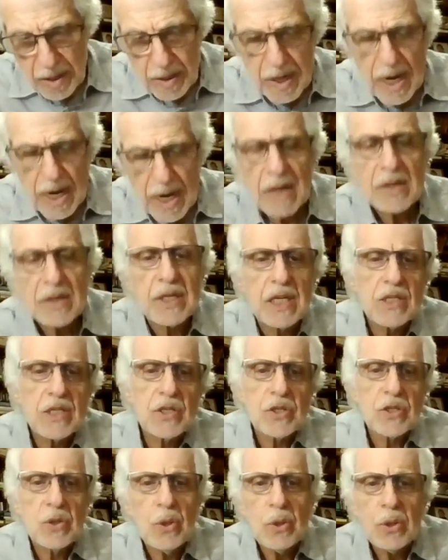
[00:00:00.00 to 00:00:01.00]
Now,
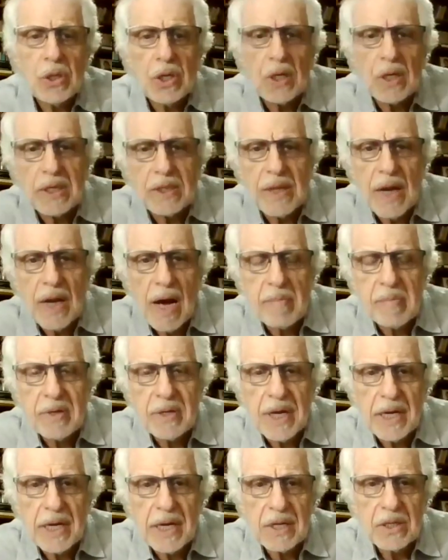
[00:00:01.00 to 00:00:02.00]
sensorially
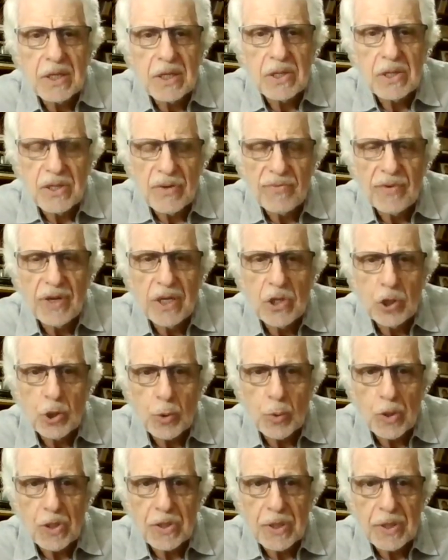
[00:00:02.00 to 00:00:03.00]
dominated
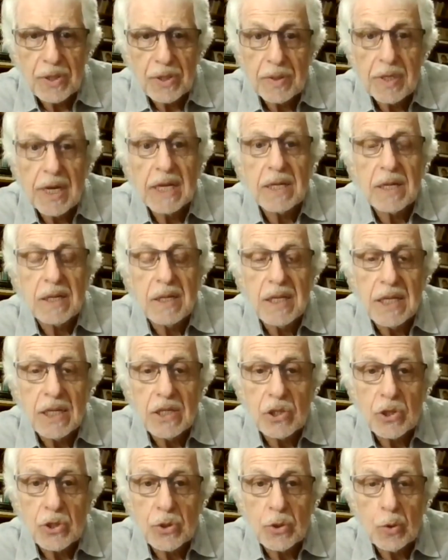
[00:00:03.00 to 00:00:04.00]
individuals that
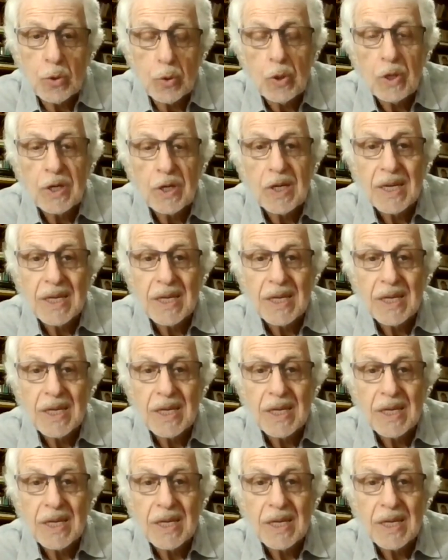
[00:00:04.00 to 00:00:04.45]
leads to